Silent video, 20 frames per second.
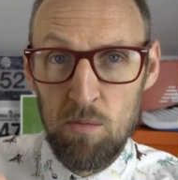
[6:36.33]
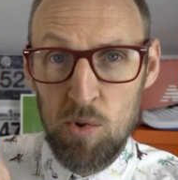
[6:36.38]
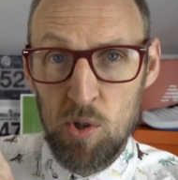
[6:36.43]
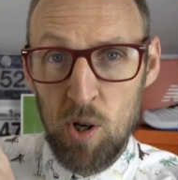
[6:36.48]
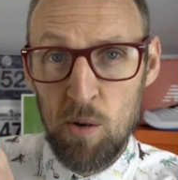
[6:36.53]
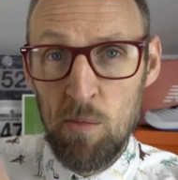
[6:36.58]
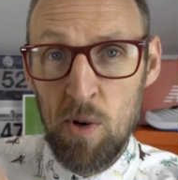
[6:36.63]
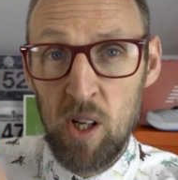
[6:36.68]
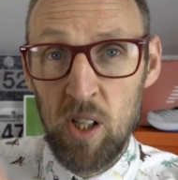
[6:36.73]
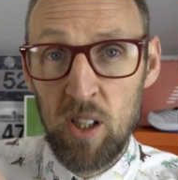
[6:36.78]

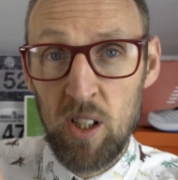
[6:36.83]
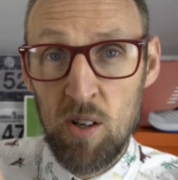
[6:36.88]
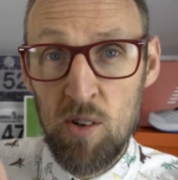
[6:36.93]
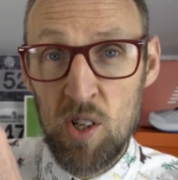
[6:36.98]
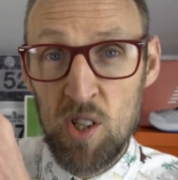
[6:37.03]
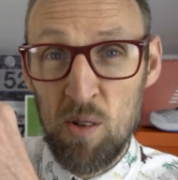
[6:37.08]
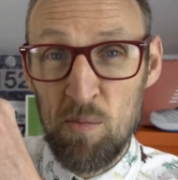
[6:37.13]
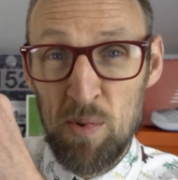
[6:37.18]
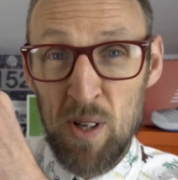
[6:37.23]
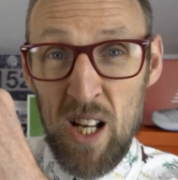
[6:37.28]
So Mike,
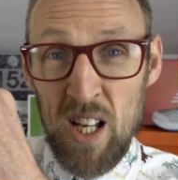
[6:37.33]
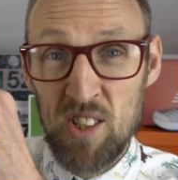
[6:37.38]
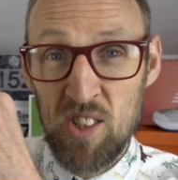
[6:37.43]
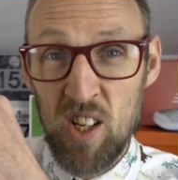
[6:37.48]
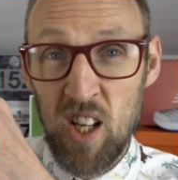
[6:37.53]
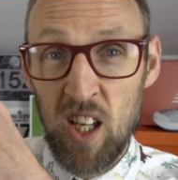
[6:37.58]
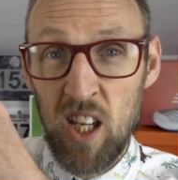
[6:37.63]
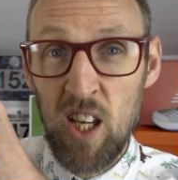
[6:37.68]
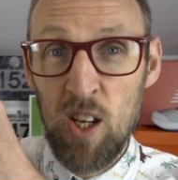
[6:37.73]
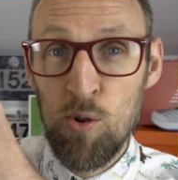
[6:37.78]
there is a
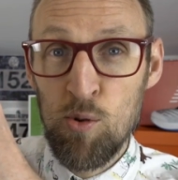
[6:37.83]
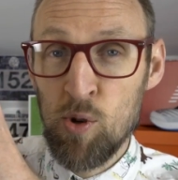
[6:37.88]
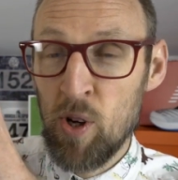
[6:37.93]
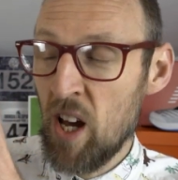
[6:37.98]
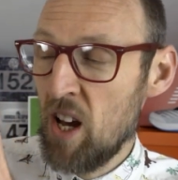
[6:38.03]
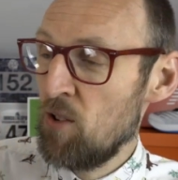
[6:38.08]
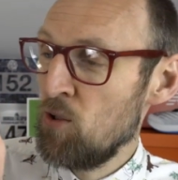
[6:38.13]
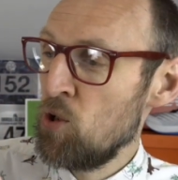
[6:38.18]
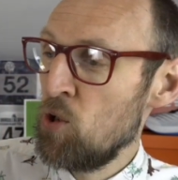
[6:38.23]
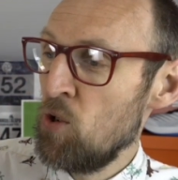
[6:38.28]
plastic heel
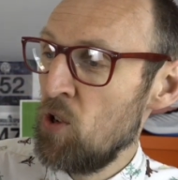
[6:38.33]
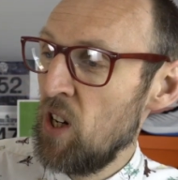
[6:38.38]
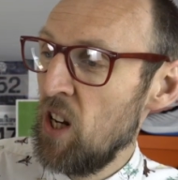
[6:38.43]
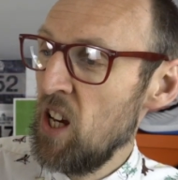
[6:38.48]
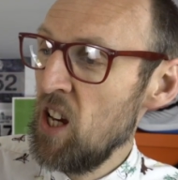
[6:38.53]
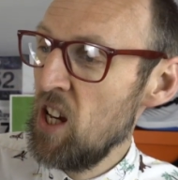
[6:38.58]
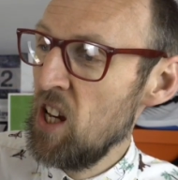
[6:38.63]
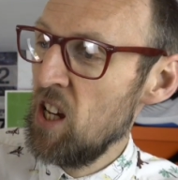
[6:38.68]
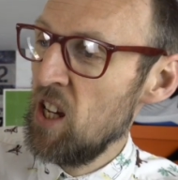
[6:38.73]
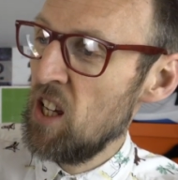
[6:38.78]
counter in
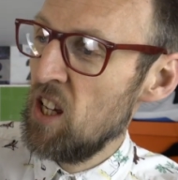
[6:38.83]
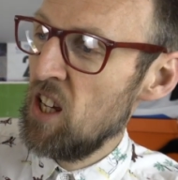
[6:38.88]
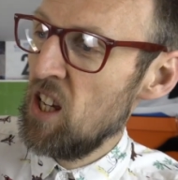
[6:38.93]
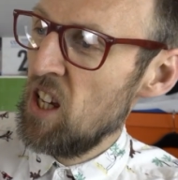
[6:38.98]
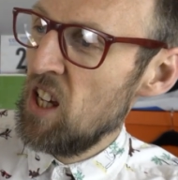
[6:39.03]
here.